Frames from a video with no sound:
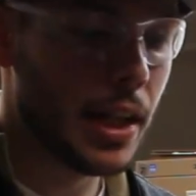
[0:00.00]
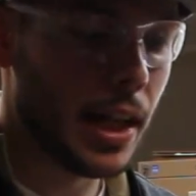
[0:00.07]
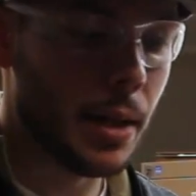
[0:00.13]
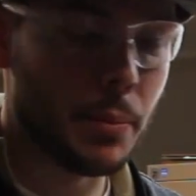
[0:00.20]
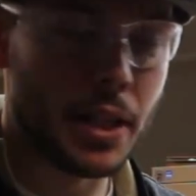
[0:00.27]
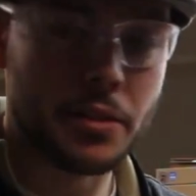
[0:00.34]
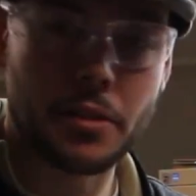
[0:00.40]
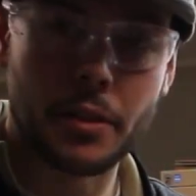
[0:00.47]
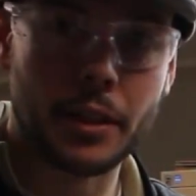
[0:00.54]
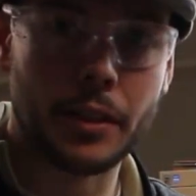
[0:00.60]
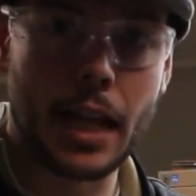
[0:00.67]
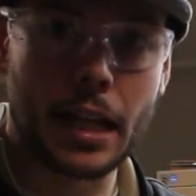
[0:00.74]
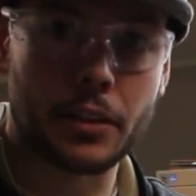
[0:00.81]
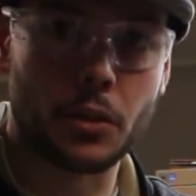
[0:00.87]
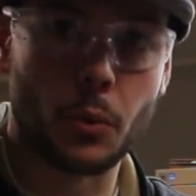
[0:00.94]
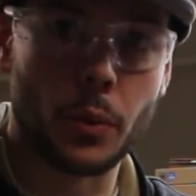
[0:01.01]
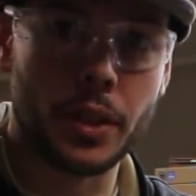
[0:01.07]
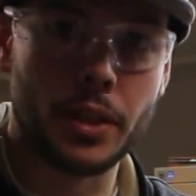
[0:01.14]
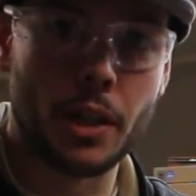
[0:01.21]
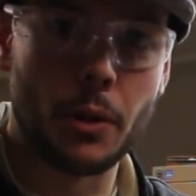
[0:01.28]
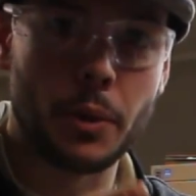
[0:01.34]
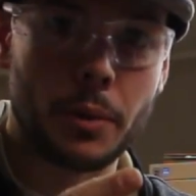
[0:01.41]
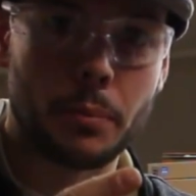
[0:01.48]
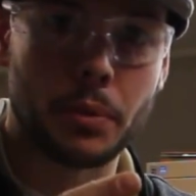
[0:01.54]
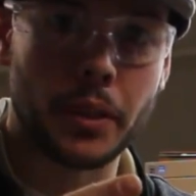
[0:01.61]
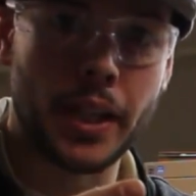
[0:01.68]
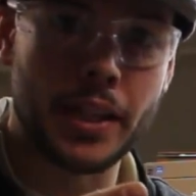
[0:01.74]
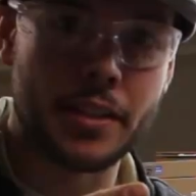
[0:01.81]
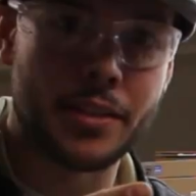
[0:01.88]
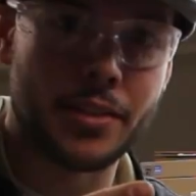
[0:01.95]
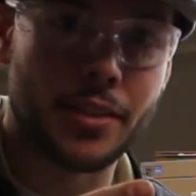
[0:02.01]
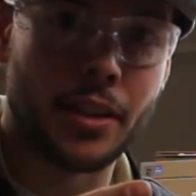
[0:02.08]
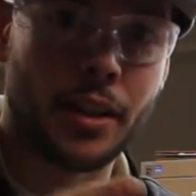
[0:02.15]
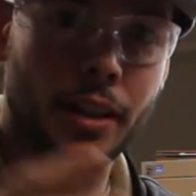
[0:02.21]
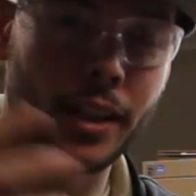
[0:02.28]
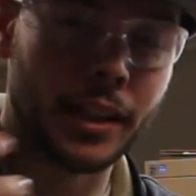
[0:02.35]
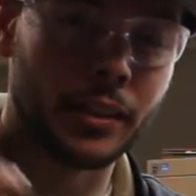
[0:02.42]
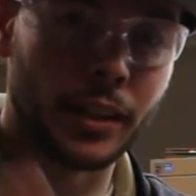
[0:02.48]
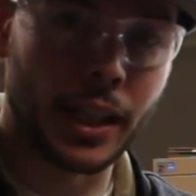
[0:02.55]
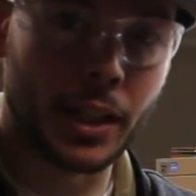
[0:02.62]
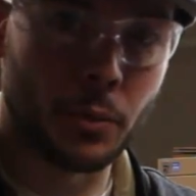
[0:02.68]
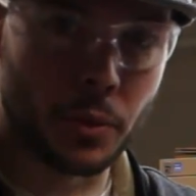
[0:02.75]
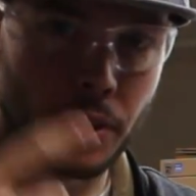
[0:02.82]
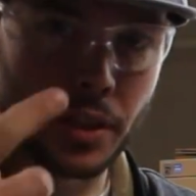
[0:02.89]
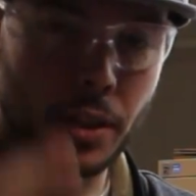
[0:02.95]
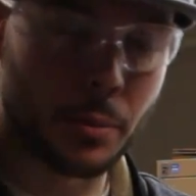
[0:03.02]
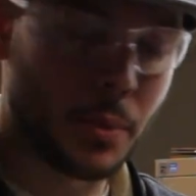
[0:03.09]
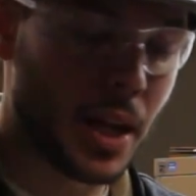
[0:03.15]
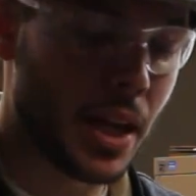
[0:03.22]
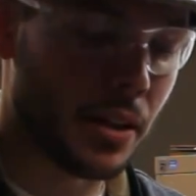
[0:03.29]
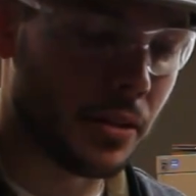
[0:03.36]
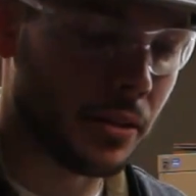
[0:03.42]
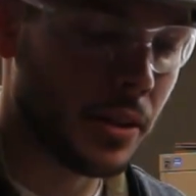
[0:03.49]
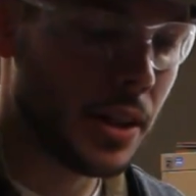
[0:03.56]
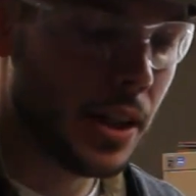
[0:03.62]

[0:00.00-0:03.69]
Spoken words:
and basically lock the window in place inlaid within the panel.